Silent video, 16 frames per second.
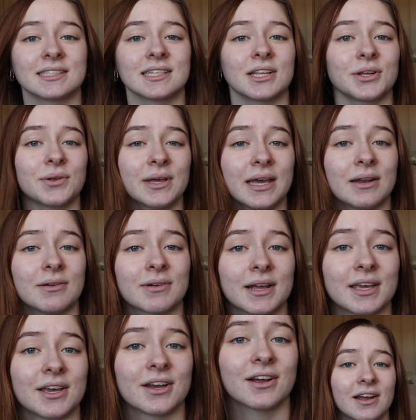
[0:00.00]
is a little hint right
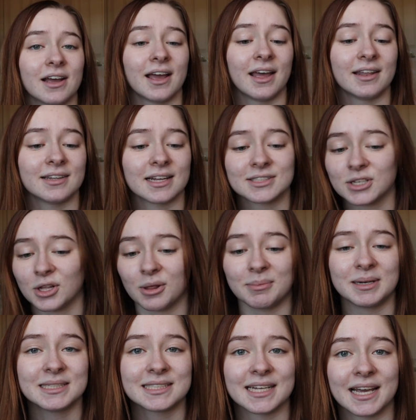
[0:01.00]
here, and that's all I'm
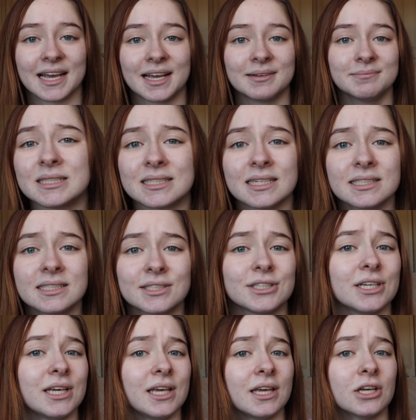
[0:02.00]
going to say. Since
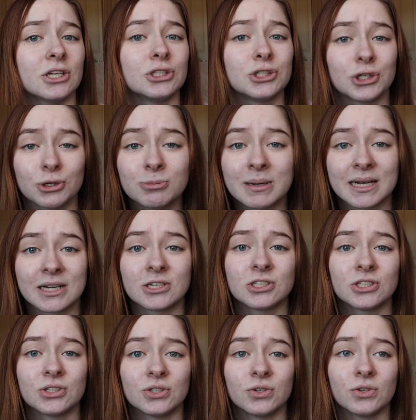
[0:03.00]
the
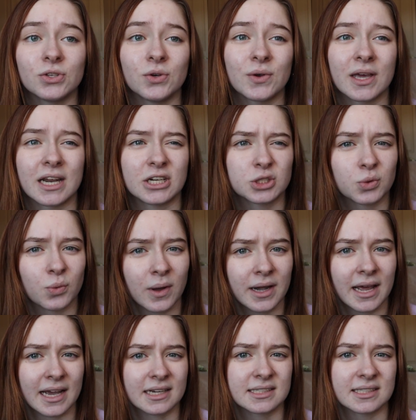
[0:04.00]
2x2 you get a twin
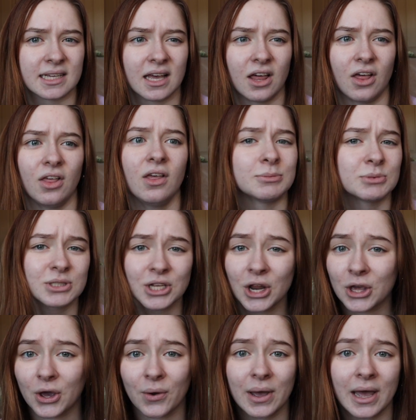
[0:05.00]
XL, I'm just going
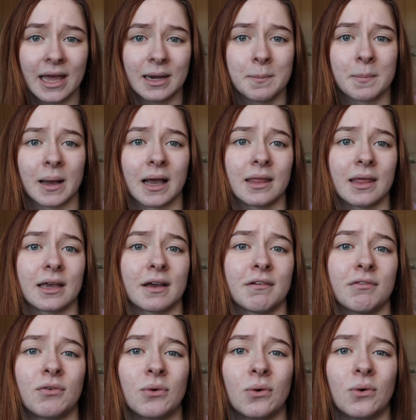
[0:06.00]
to go ahead and buy like a
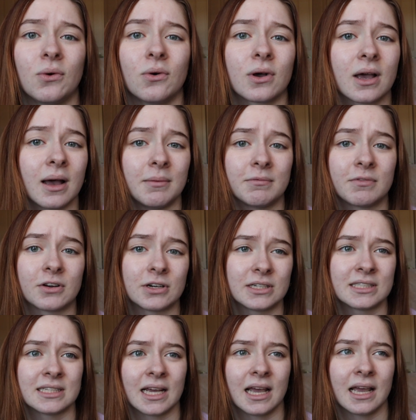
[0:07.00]
full comforter
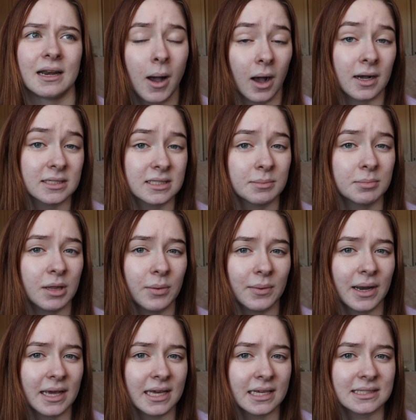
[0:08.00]
set. Possibly when
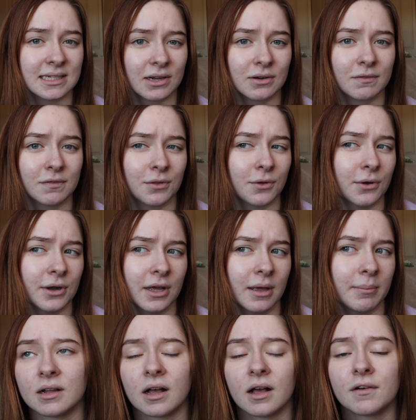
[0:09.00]
I get down to
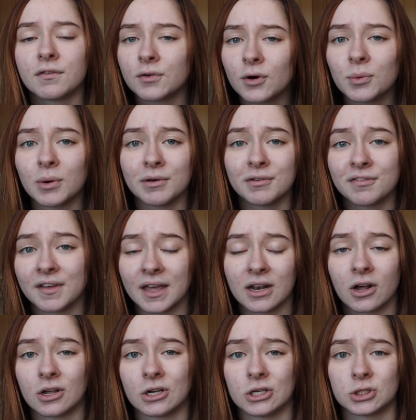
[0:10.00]
Florida, a full will fit
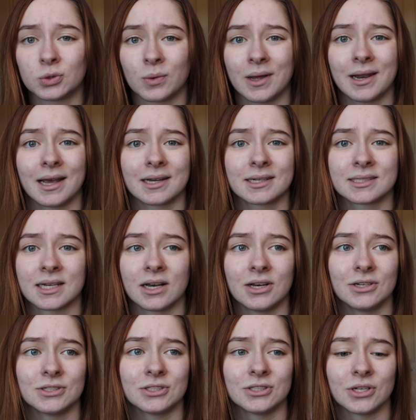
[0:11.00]
on a twin
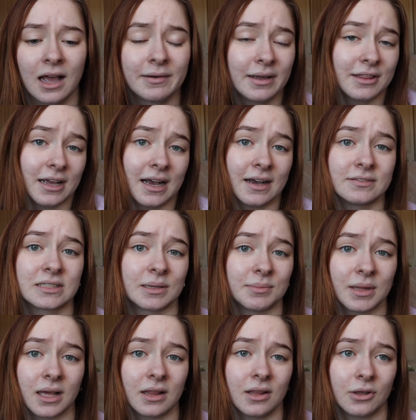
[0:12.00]
XL, so I'd rather have
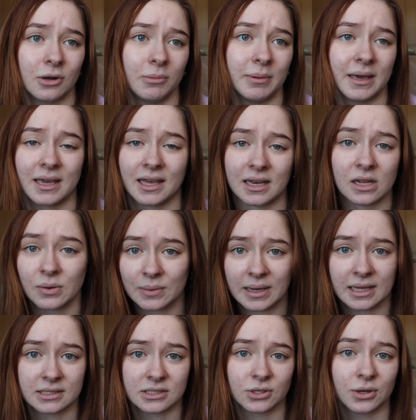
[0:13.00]
something a little big
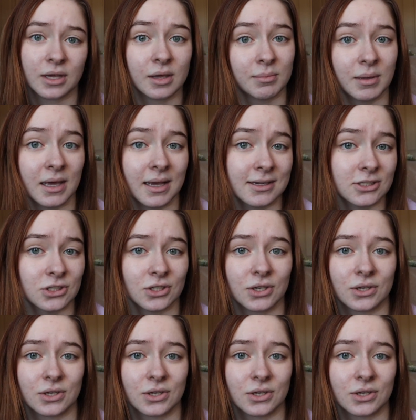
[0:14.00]
anyways. It'll keep me extra